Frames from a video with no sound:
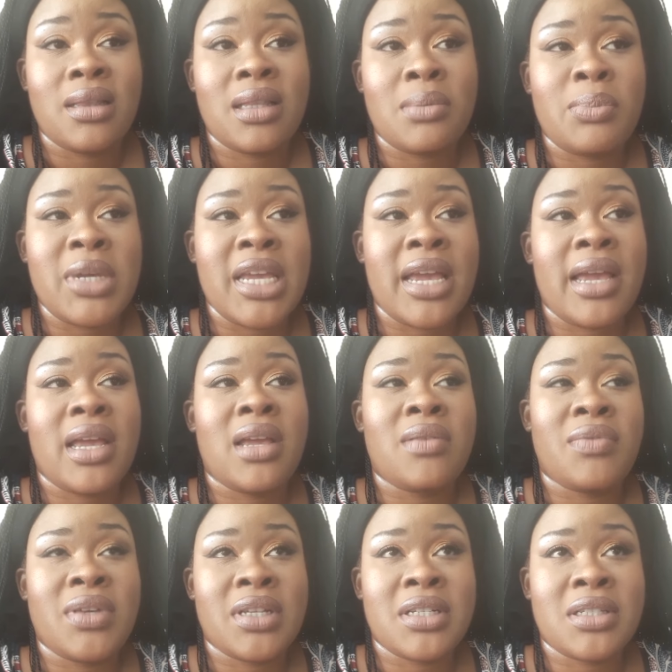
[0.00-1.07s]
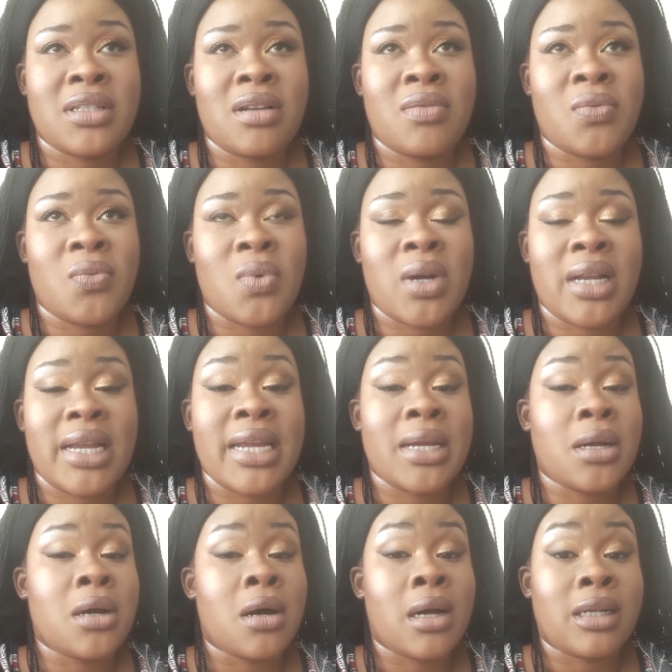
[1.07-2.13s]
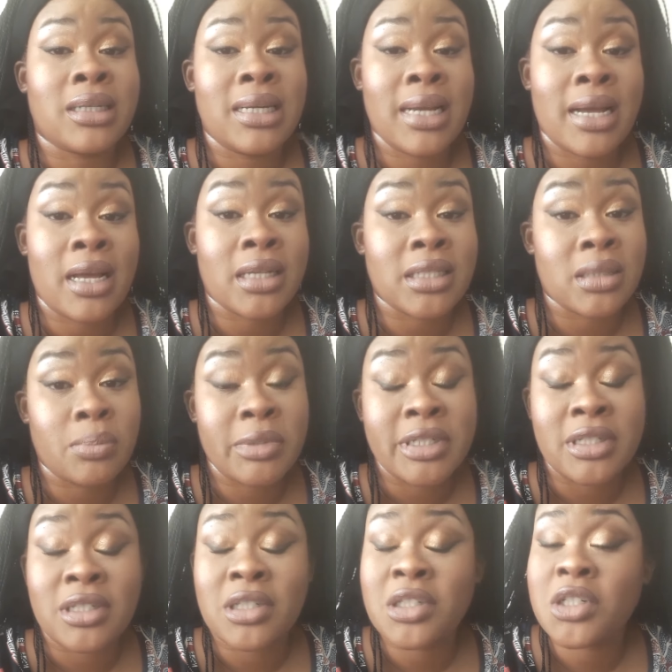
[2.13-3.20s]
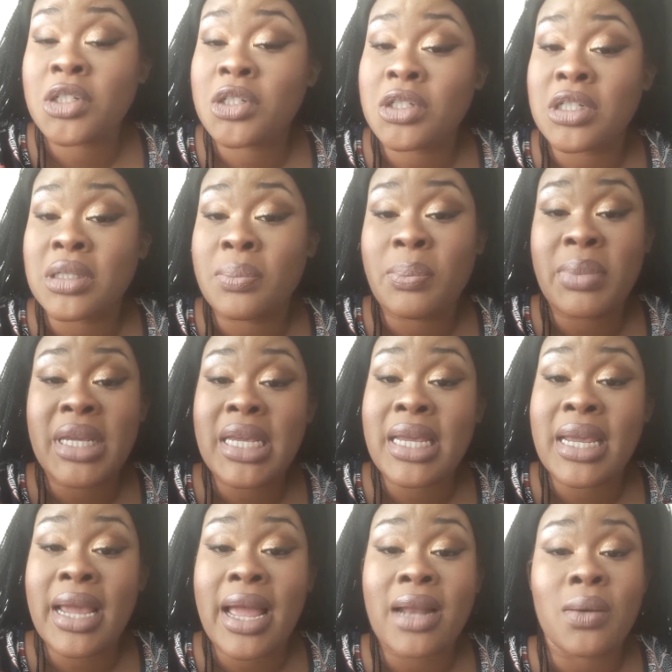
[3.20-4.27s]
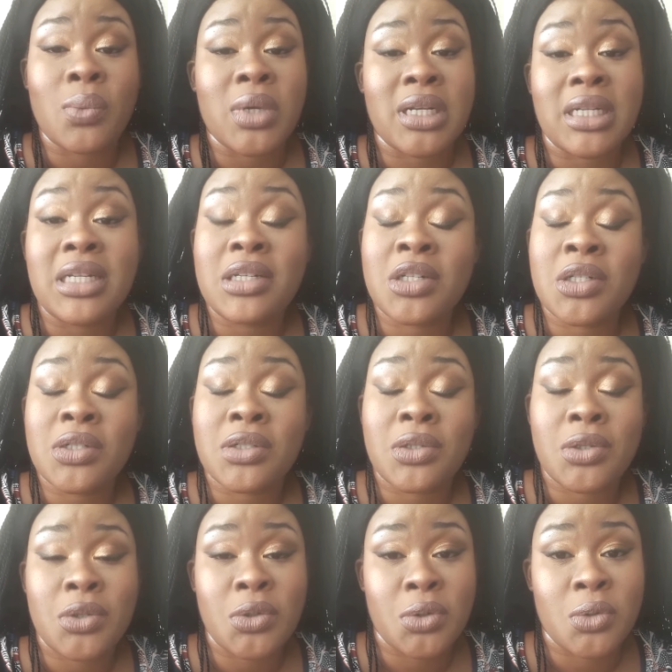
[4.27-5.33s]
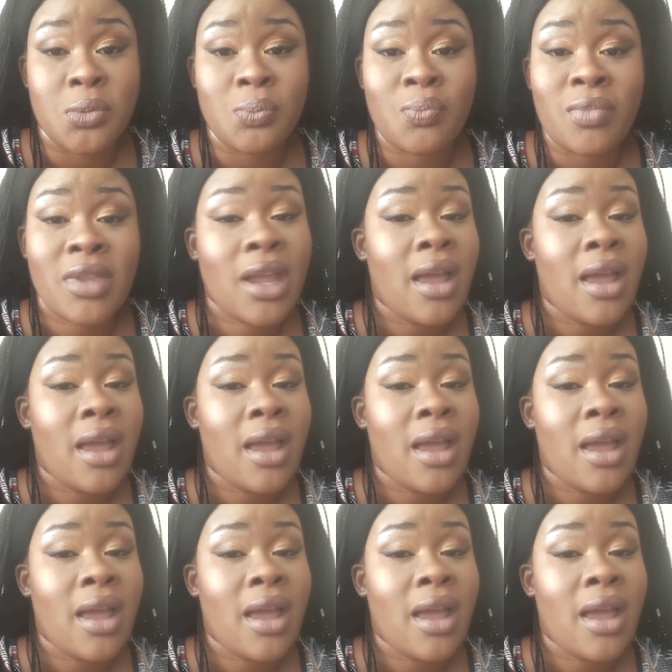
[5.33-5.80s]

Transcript: the behaviors of what a godly husband should be and what he should do.